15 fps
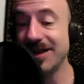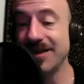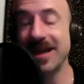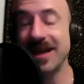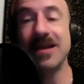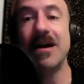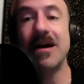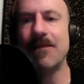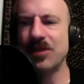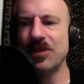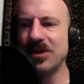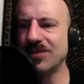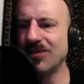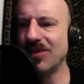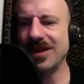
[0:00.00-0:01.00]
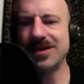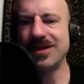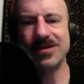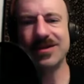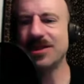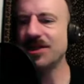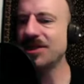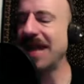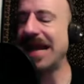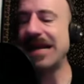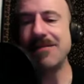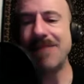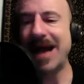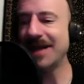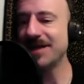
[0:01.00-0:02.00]
thing. There's one dude just
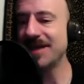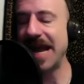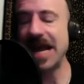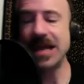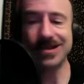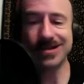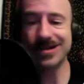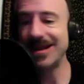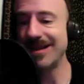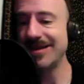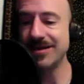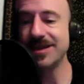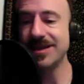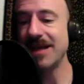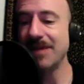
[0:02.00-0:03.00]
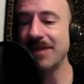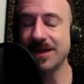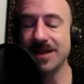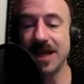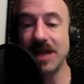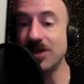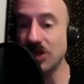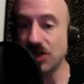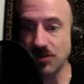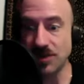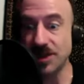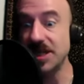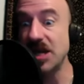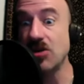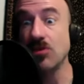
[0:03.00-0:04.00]
standing backstage. There's another dude standing backstage, and she we
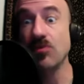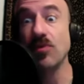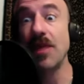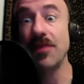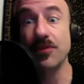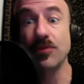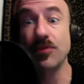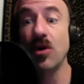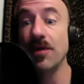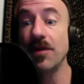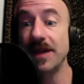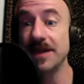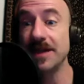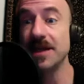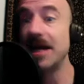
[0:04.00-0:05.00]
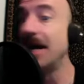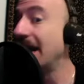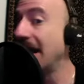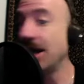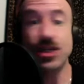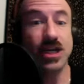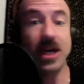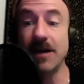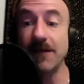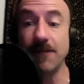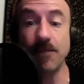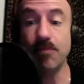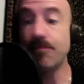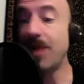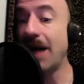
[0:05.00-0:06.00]
see her run through all this, and she kind of
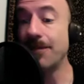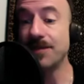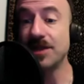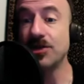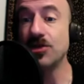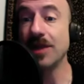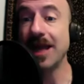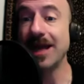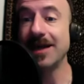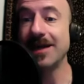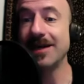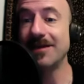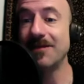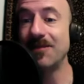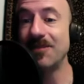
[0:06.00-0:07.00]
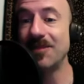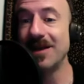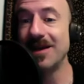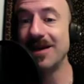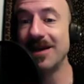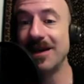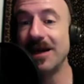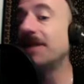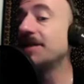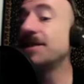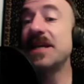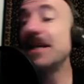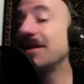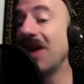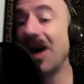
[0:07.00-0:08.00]
pops into like a a
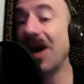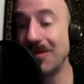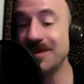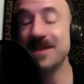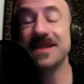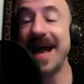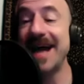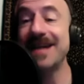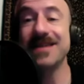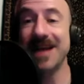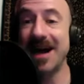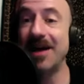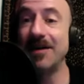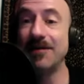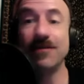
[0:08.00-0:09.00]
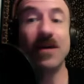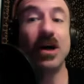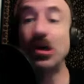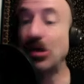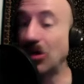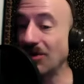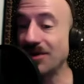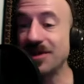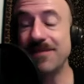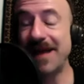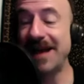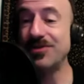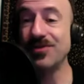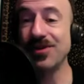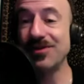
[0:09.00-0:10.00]
sitcom set of a girl's
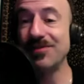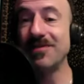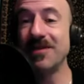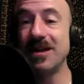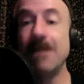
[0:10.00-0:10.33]
bedroom,